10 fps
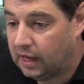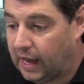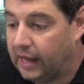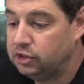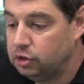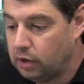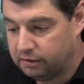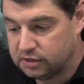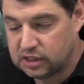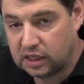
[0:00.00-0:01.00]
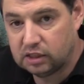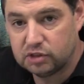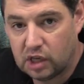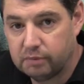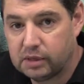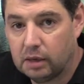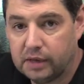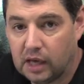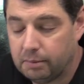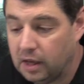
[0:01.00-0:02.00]
and you have to take your time
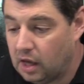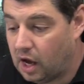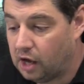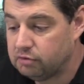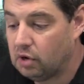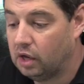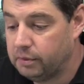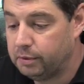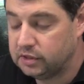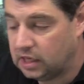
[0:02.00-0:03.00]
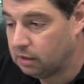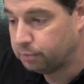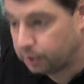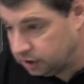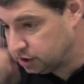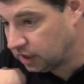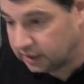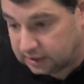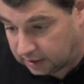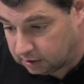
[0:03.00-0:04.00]
coming up. I'd rather put down
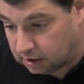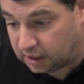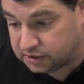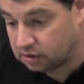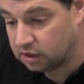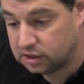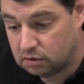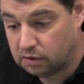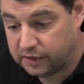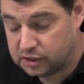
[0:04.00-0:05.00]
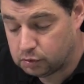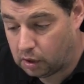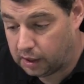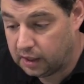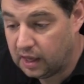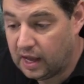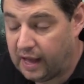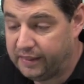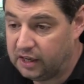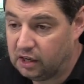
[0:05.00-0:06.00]
pre-shading, as I'm gonna do on this one,
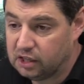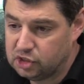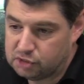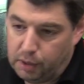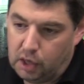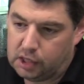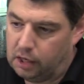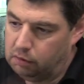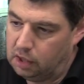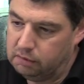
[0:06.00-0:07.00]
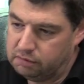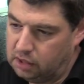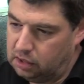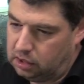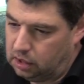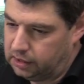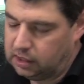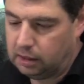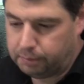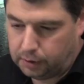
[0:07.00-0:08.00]
and then I can just put a coat over it,
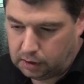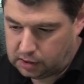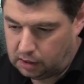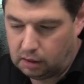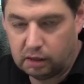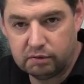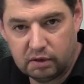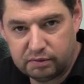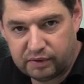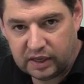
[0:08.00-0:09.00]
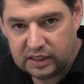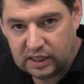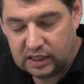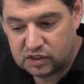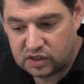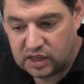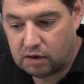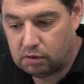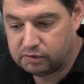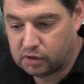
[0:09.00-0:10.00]
like it, put a coat over it, fade it into the
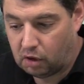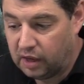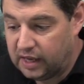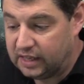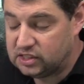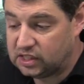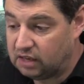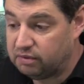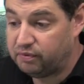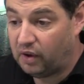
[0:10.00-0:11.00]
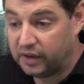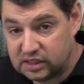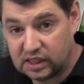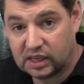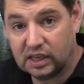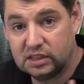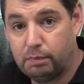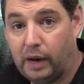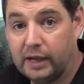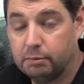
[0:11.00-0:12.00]
area I've got, instead of fighting
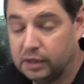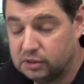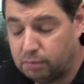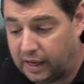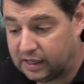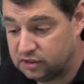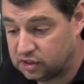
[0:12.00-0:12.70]
against black, because black is